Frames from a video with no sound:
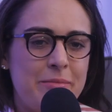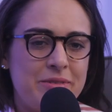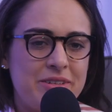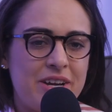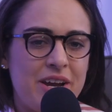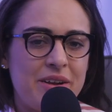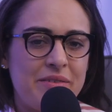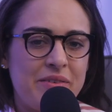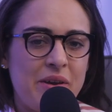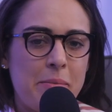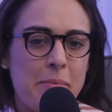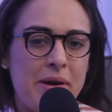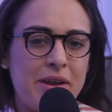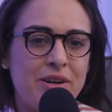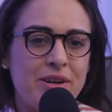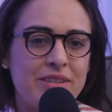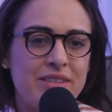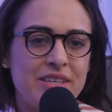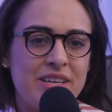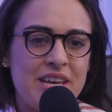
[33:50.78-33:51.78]
to kind of get better
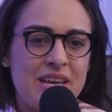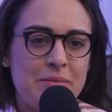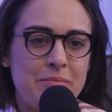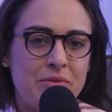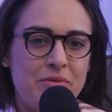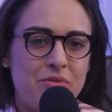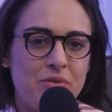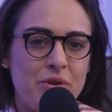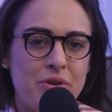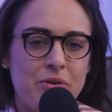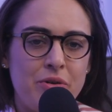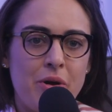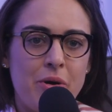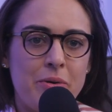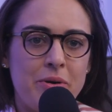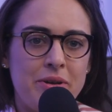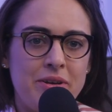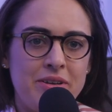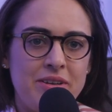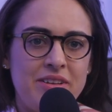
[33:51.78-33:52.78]
at the game before you go
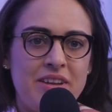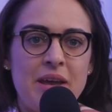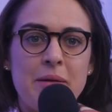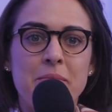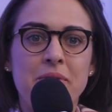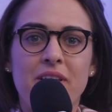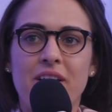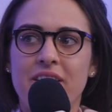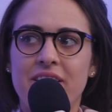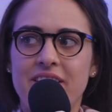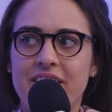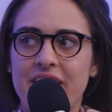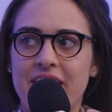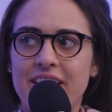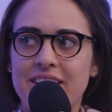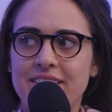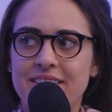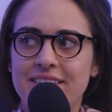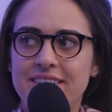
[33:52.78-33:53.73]
and gamble on it again.